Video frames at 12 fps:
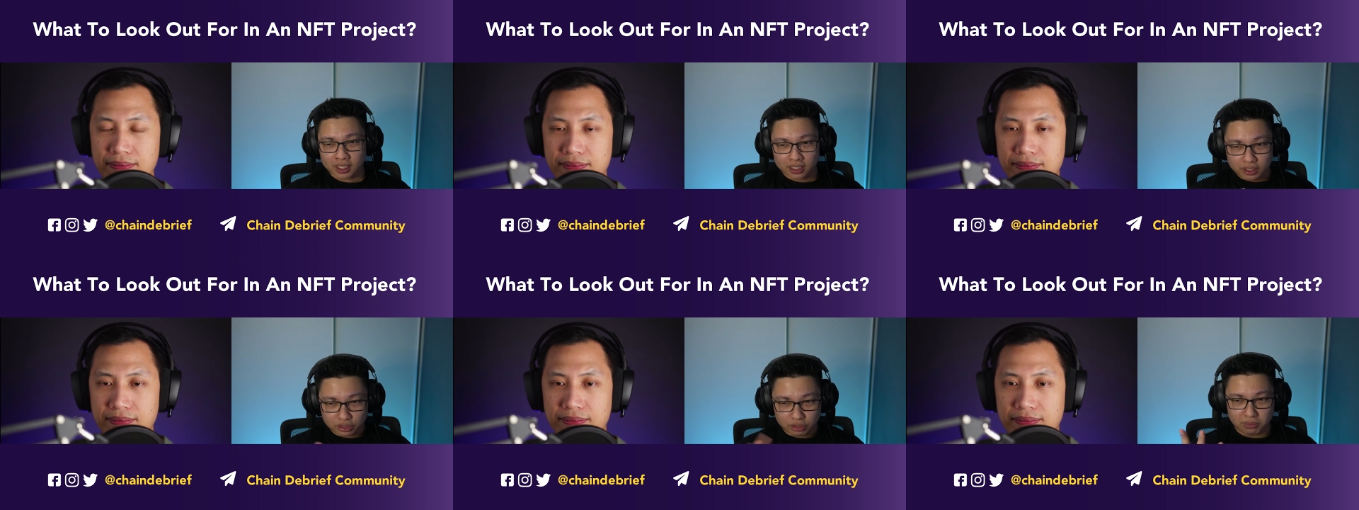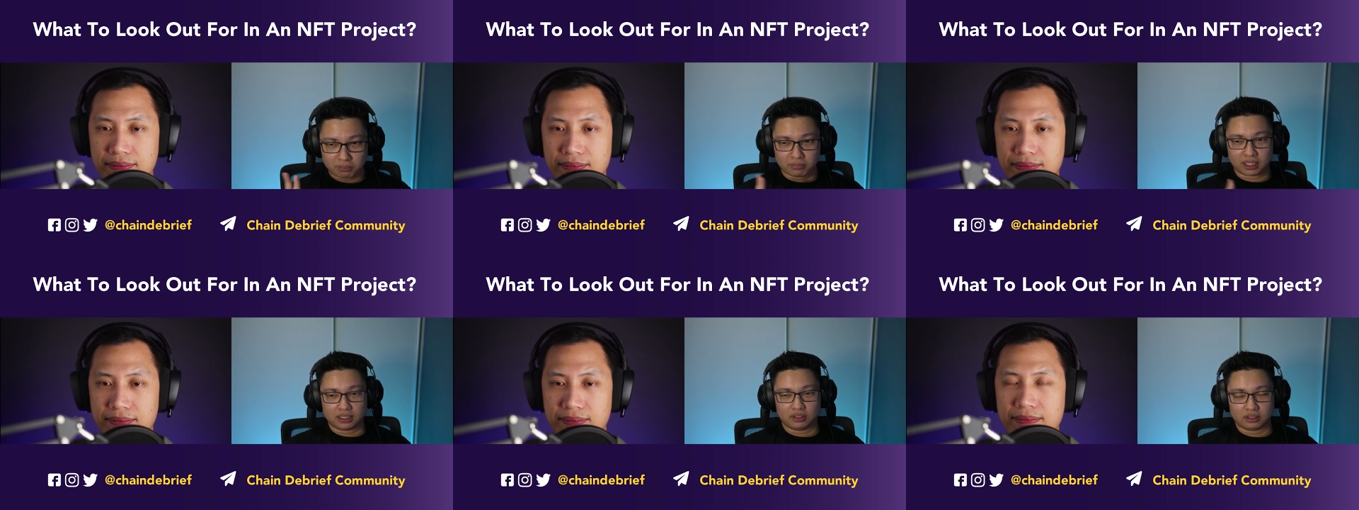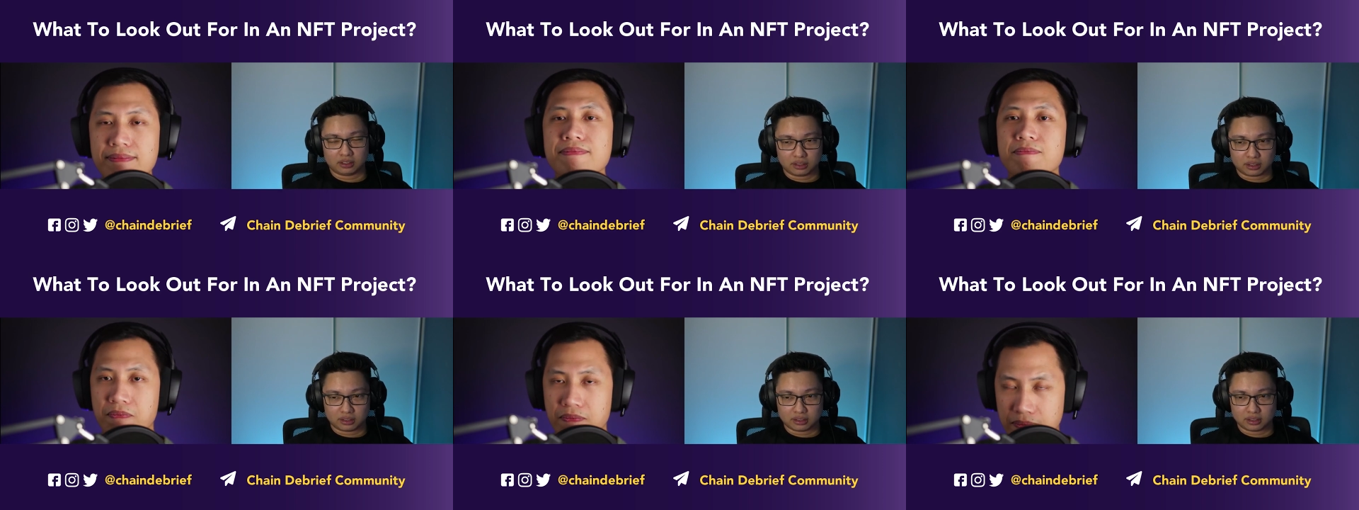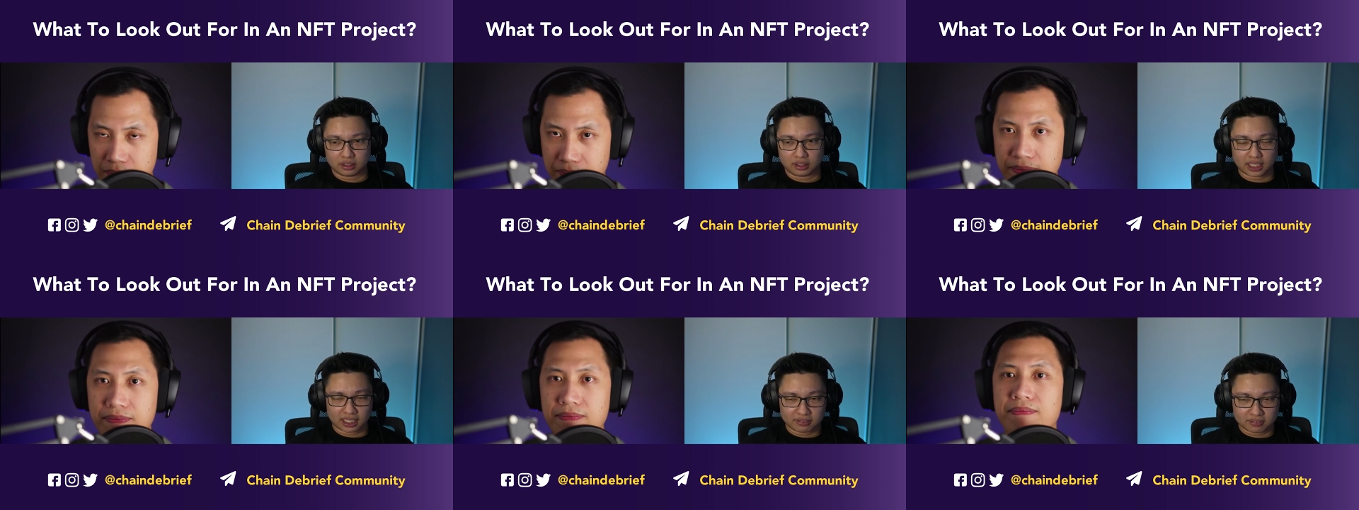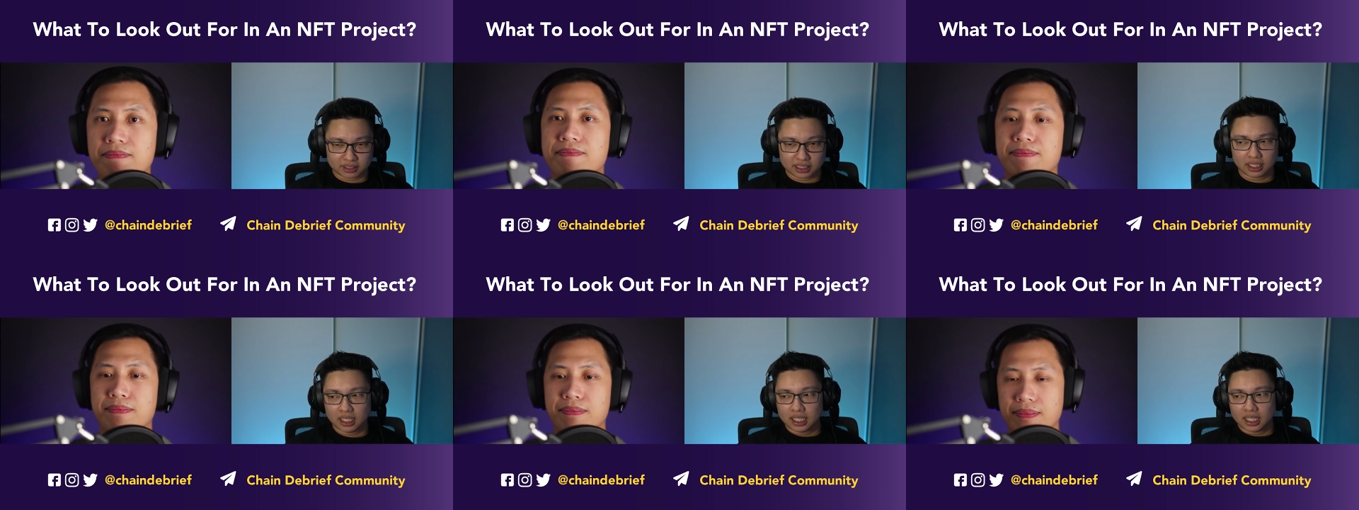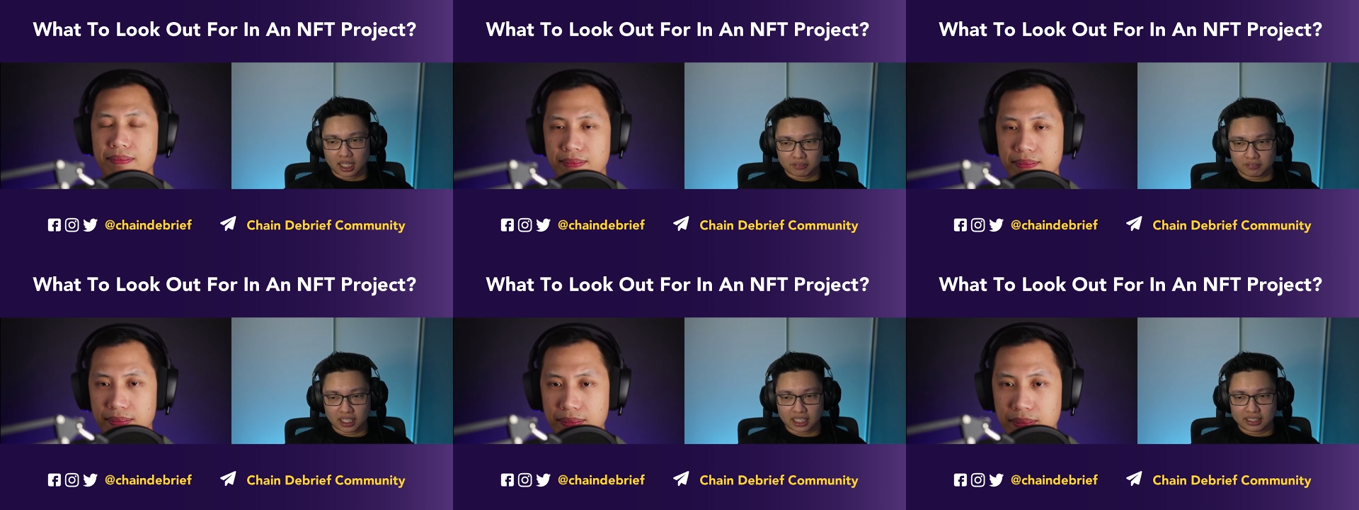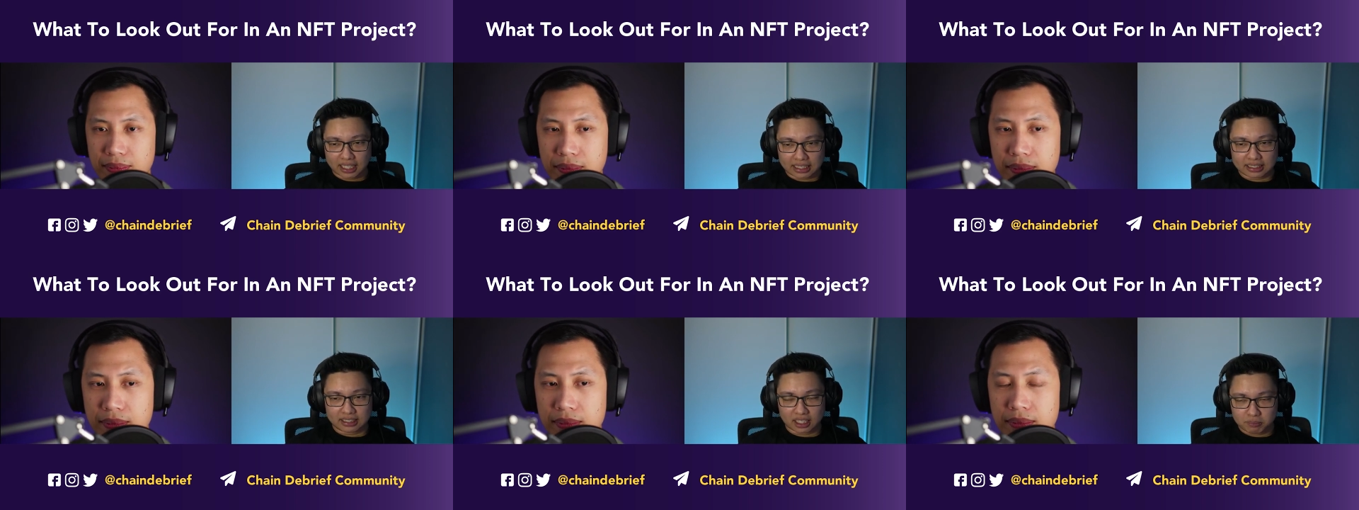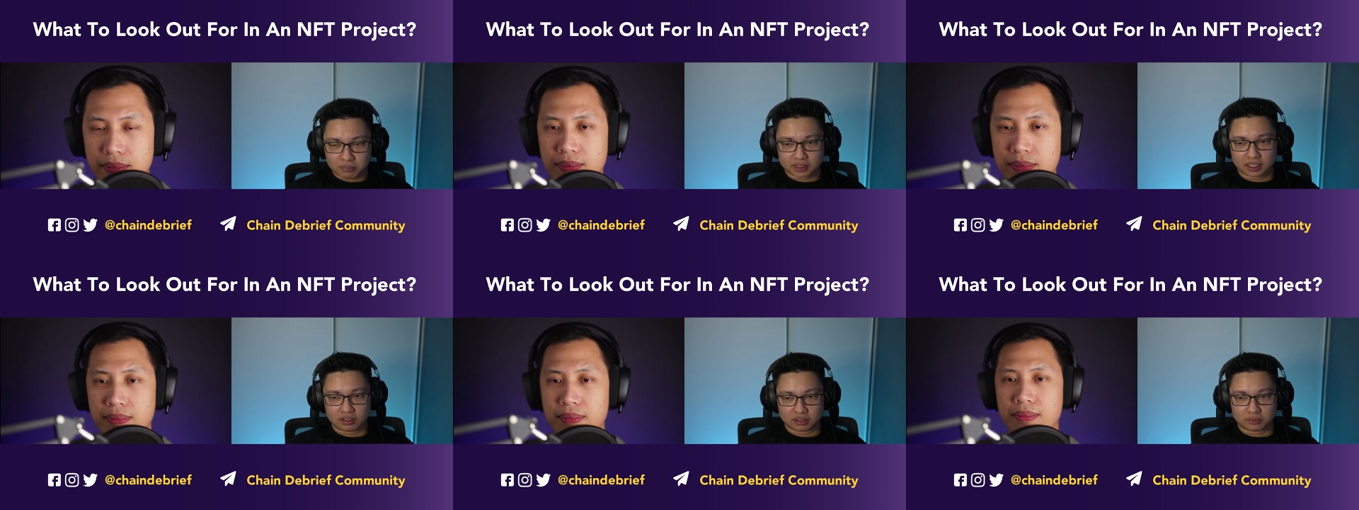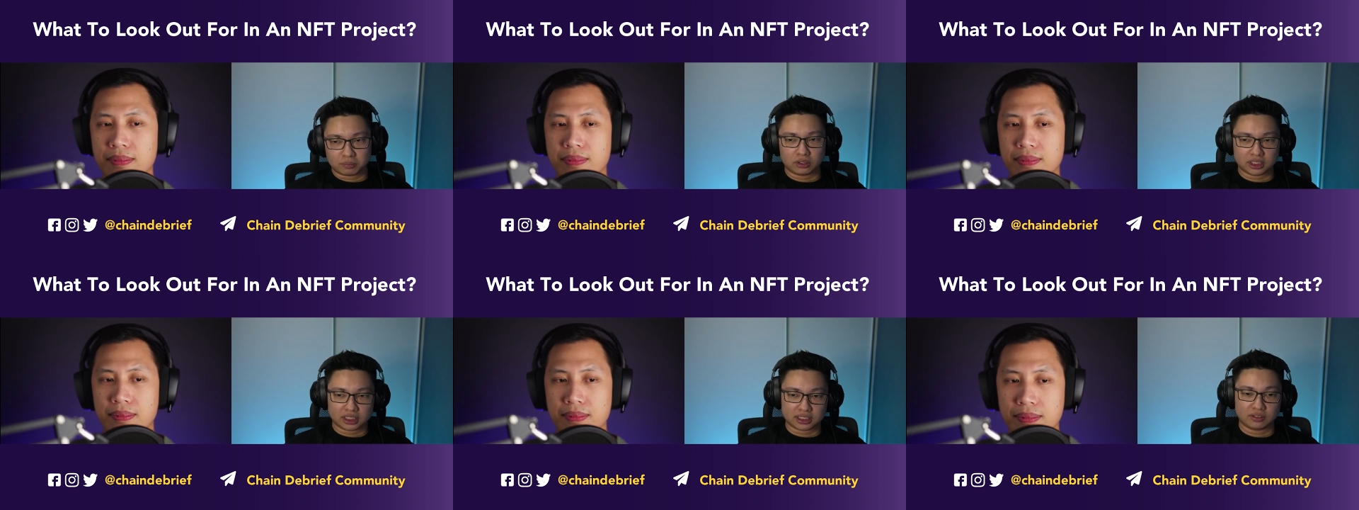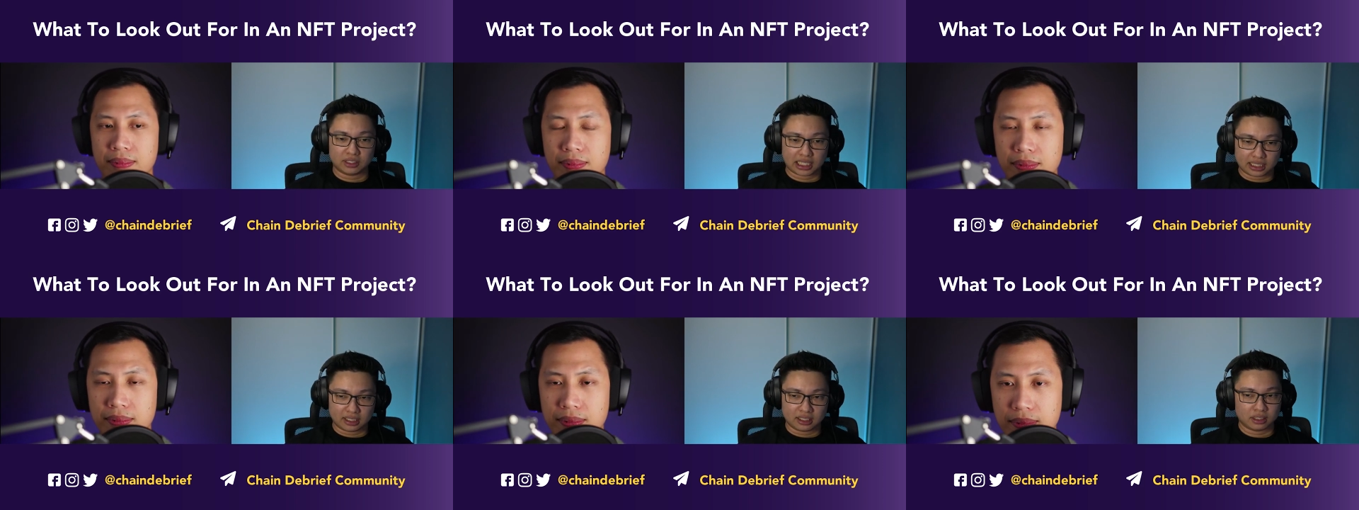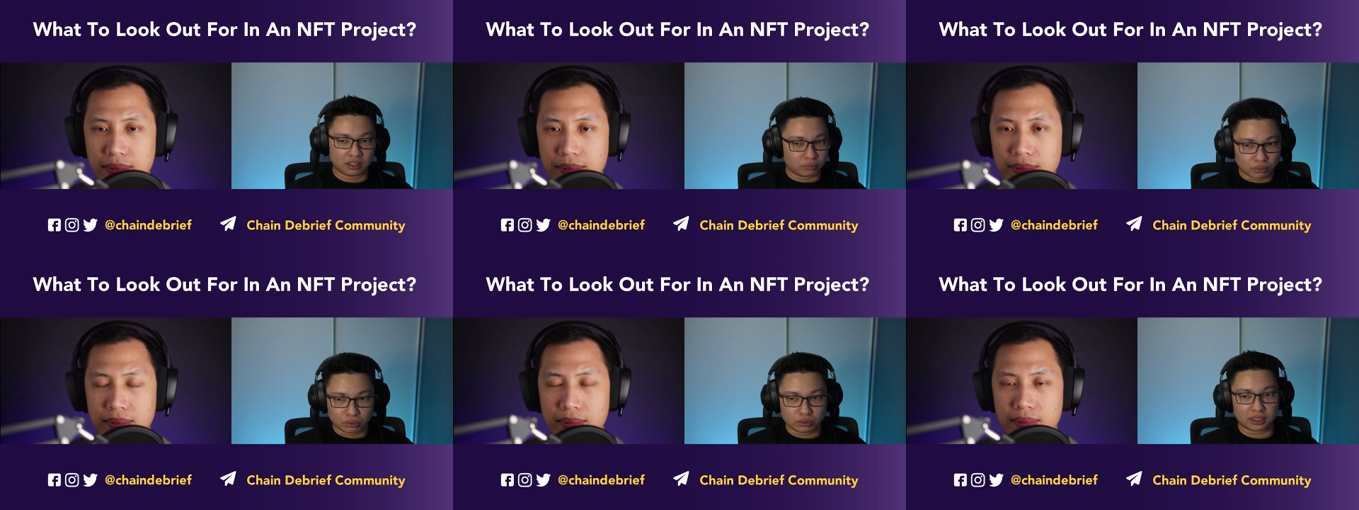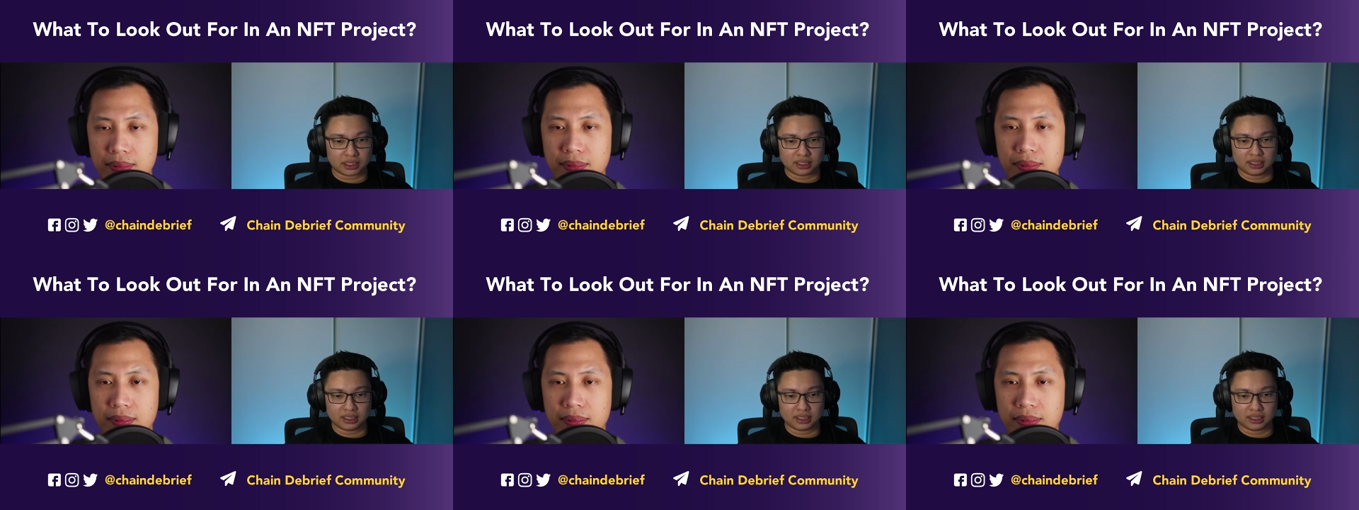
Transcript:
Speaker 1: you'll make money on NFT. I feel like 99% of the projects that you get in will lose money.